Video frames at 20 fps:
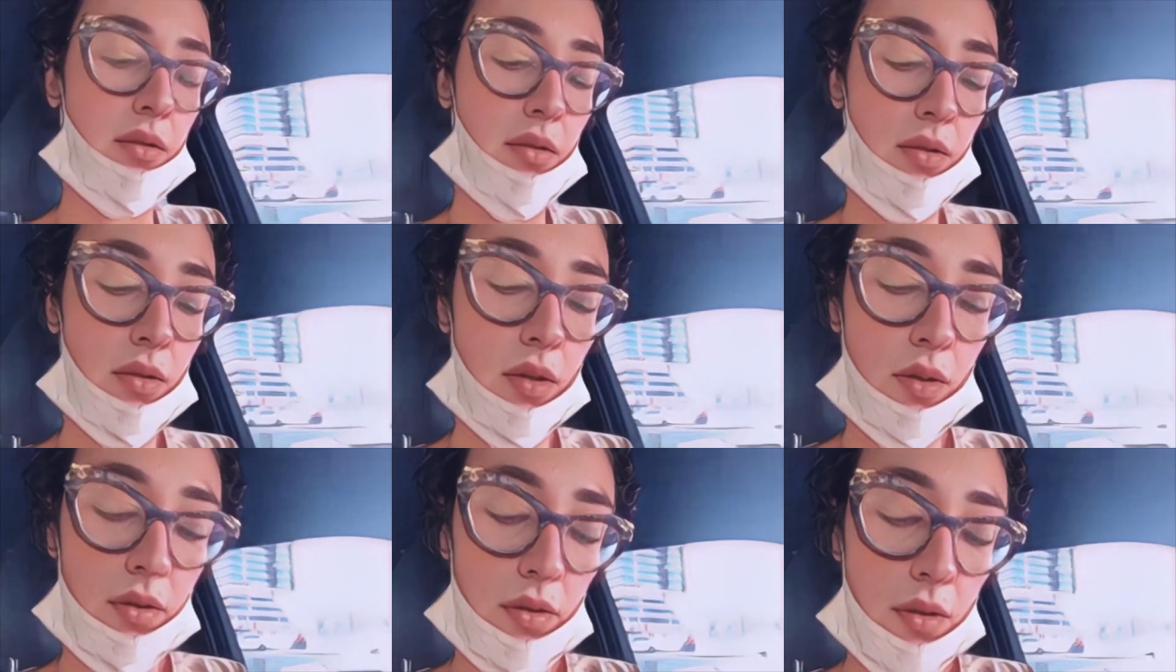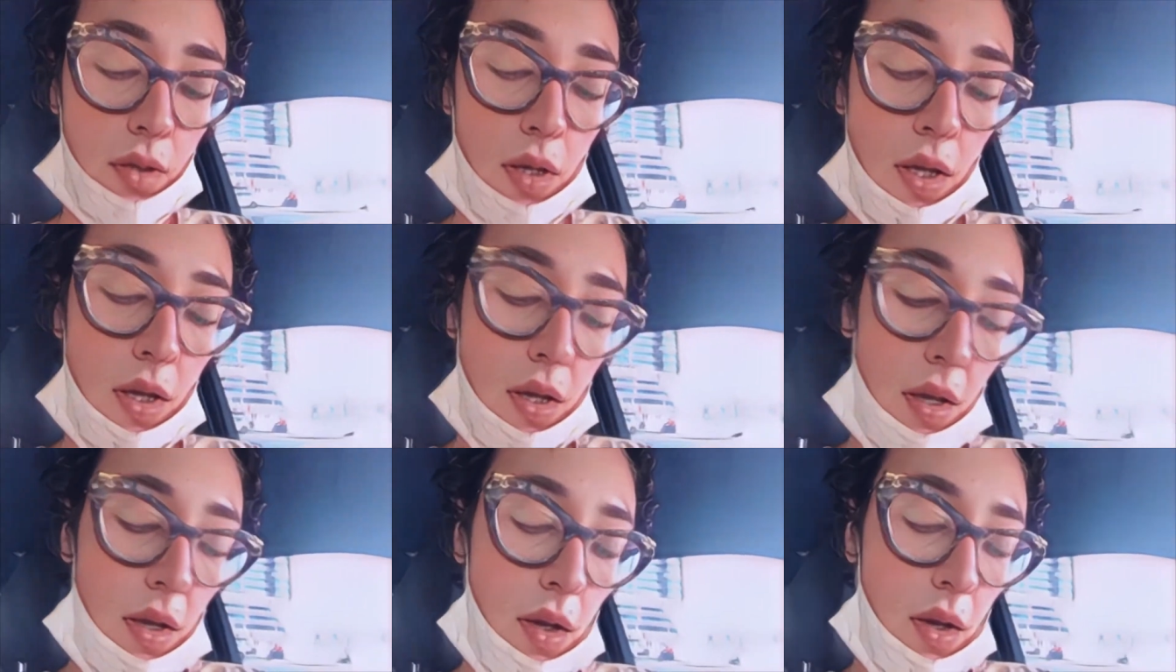So
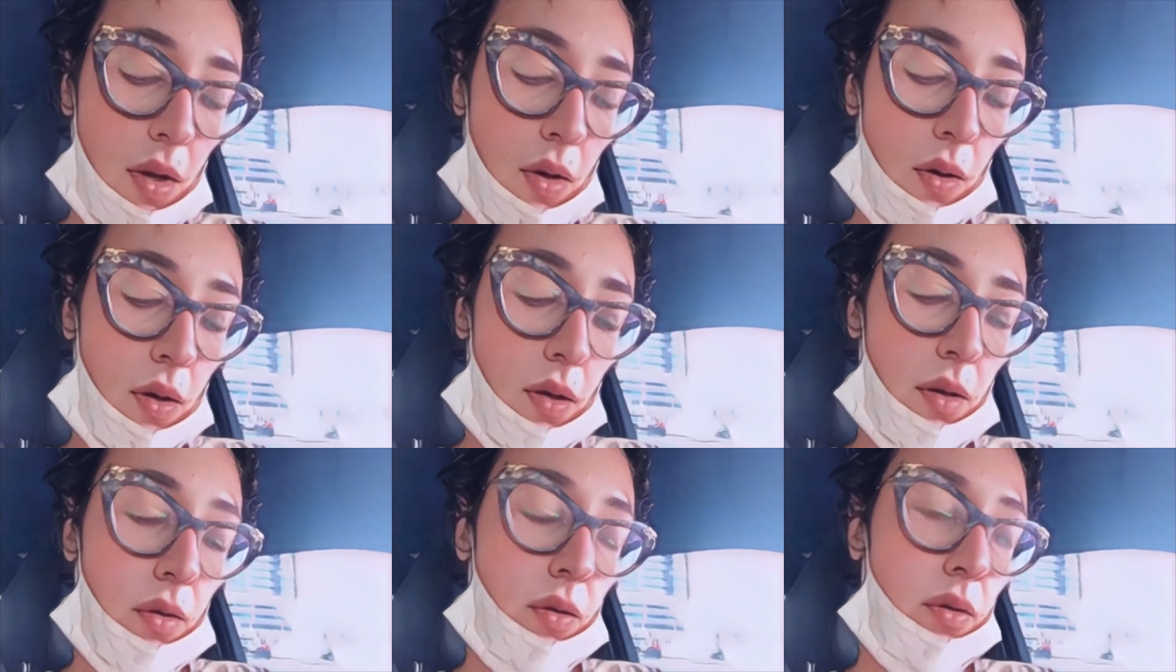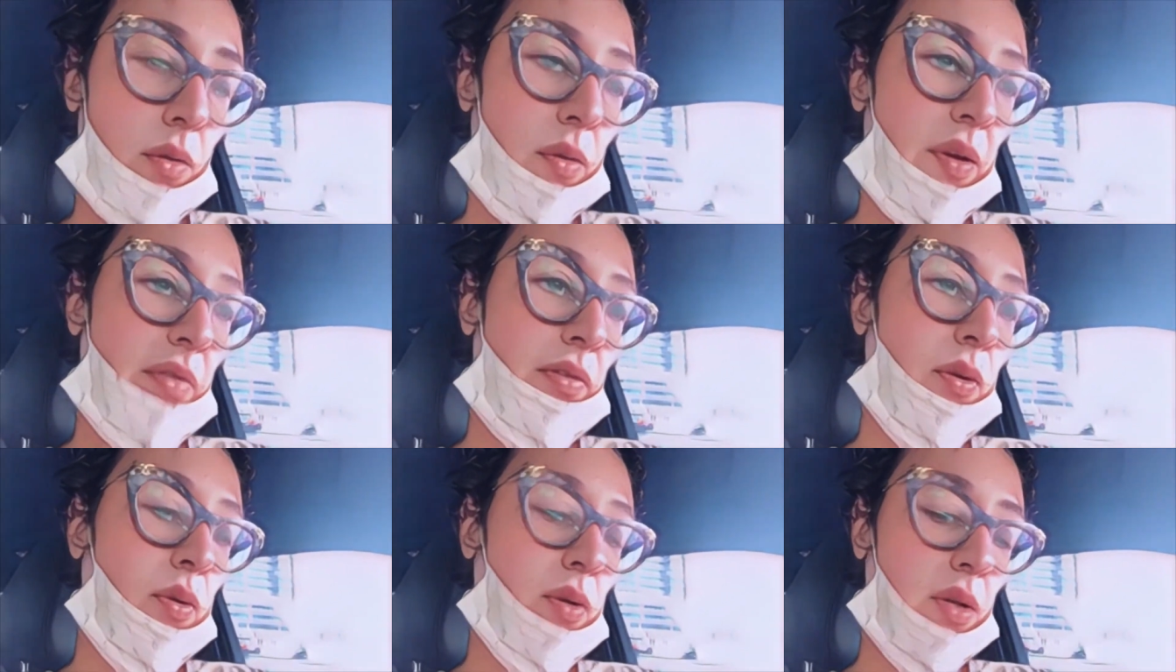well, uh,
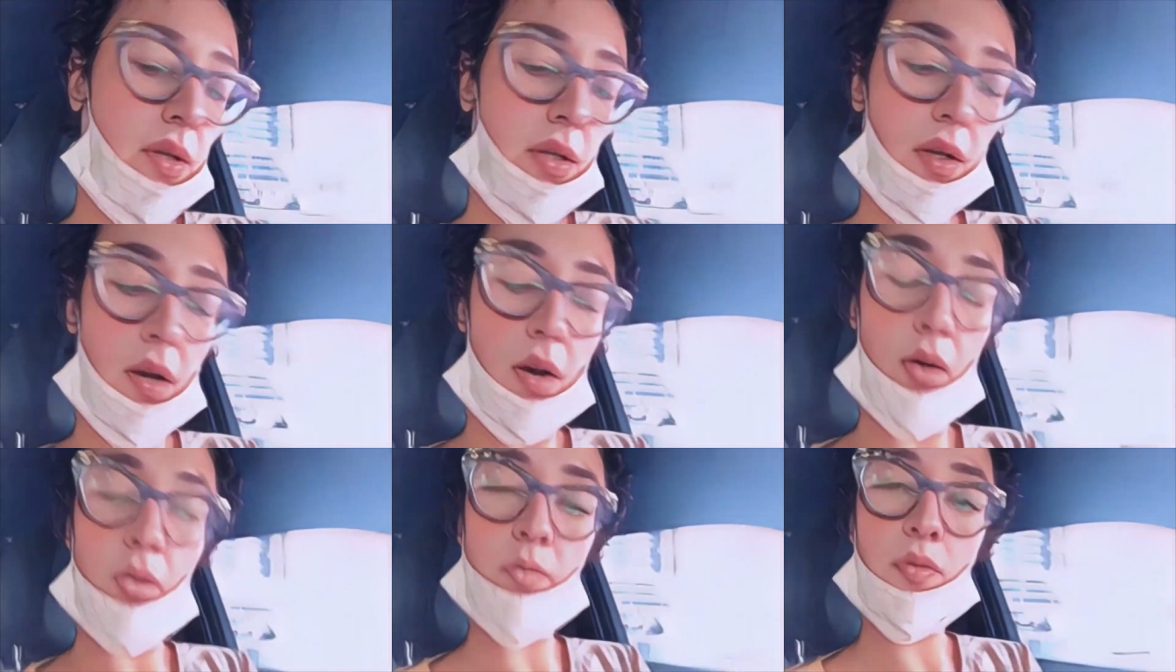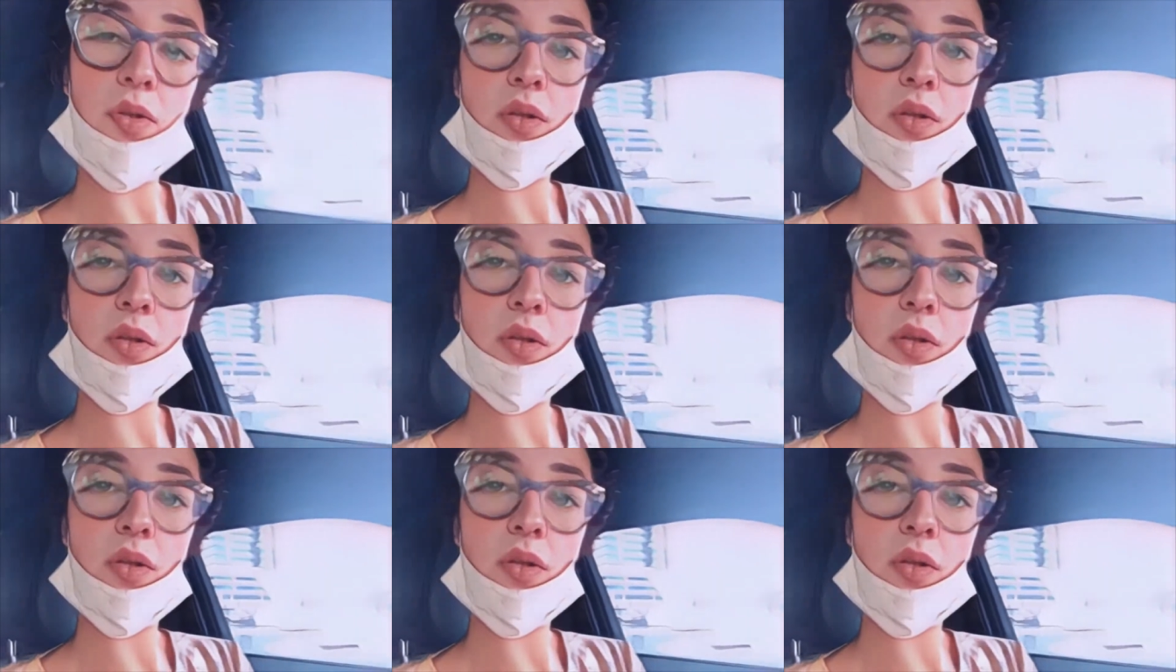we've ordered a home